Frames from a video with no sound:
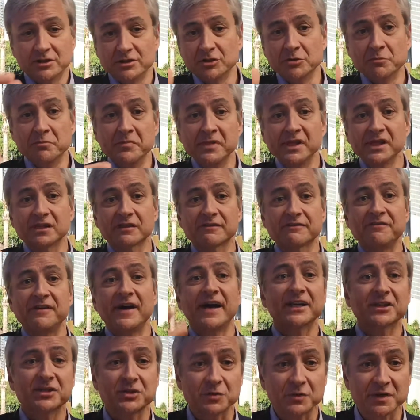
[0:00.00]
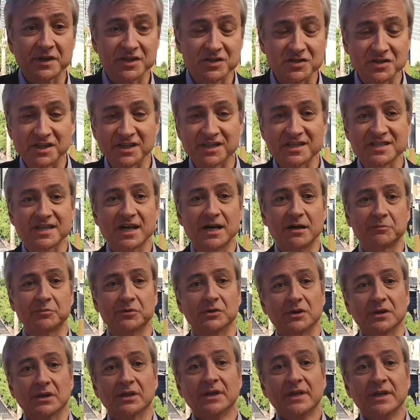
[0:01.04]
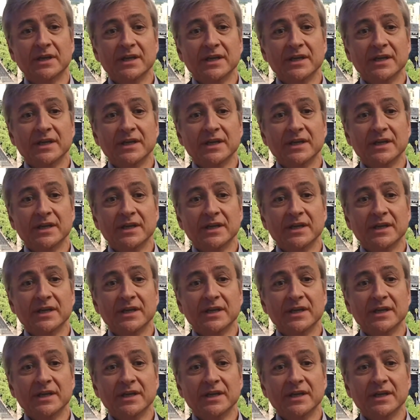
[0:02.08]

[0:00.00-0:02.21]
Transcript: a milk factory as an example.